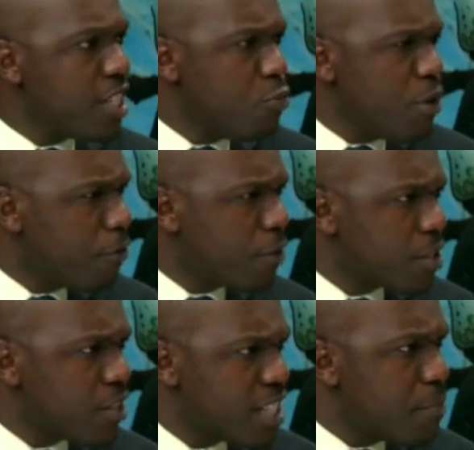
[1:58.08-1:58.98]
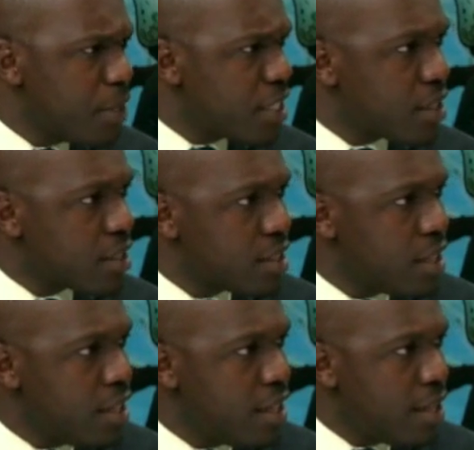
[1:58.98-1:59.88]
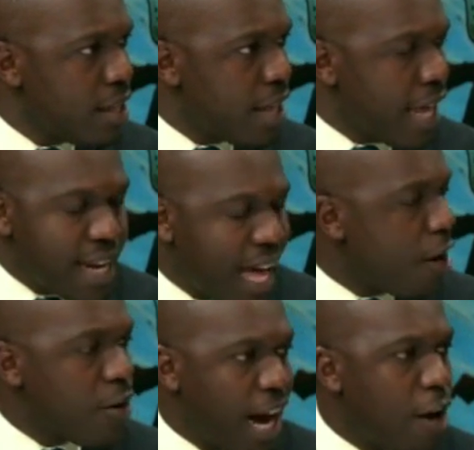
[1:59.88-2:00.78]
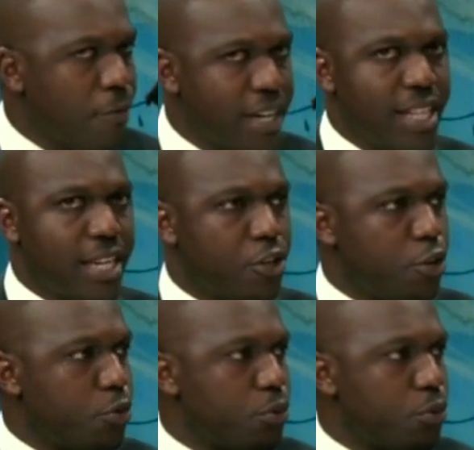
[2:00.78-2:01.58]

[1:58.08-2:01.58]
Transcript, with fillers: weevils or the beetles, and how far did that go?